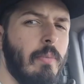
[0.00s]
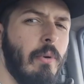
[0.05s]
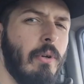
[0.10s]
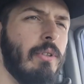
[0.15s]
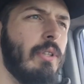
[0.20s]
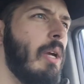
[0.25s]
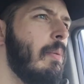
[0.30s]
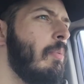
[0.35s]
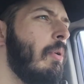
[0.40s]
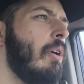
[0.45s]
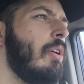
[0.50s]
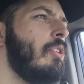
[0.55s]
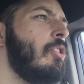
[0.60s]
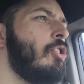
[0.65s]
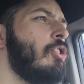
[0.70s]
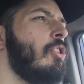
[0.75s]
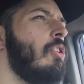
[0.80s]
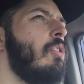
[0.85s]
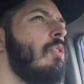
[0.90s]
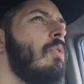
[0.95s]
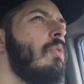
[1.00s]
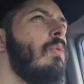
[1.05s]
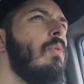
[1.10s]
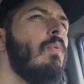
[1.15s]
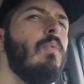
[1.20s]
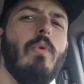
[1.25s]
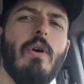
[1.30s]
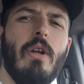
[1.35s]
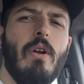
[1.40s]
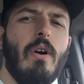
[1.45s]
the birthday party show
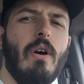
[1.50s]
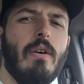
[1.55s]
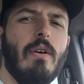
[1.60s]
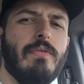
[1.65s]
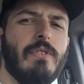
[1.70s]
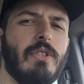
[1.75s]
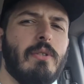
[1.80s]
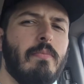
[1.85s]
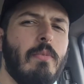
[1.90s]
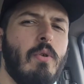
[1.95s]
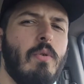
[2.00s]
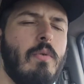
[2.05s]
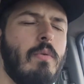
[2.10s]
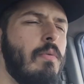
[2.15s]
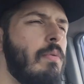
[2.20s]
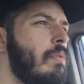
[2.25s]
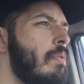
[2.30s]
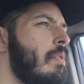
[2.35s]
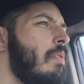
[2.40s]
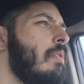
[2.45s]
went off smooth.